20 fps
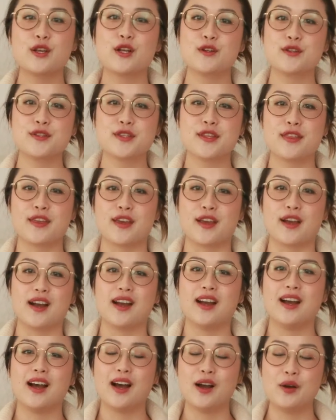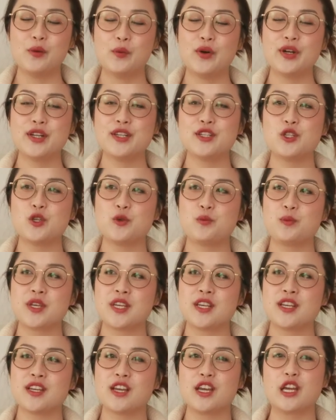here's the thing. I wanted to
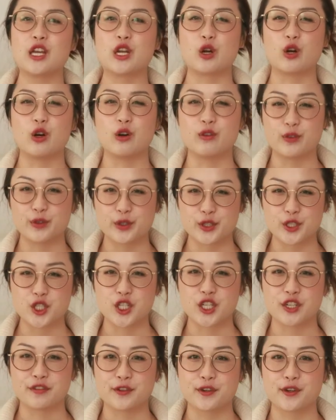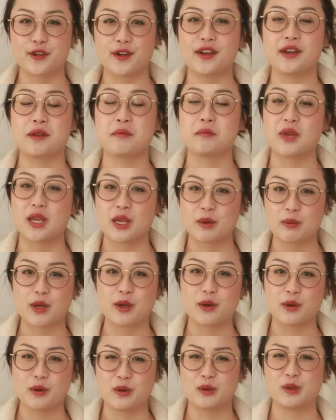be an overachiever and make my
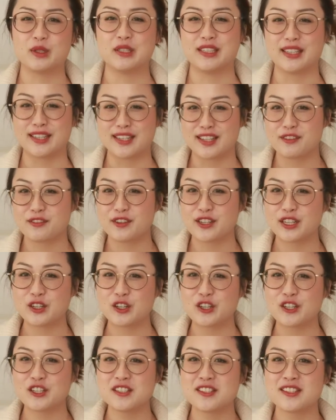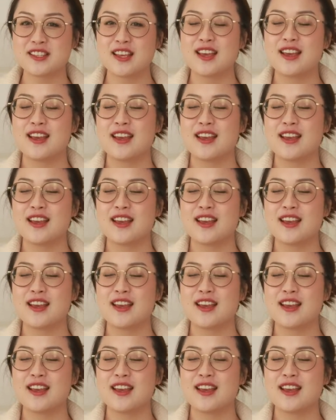own ladyfingers,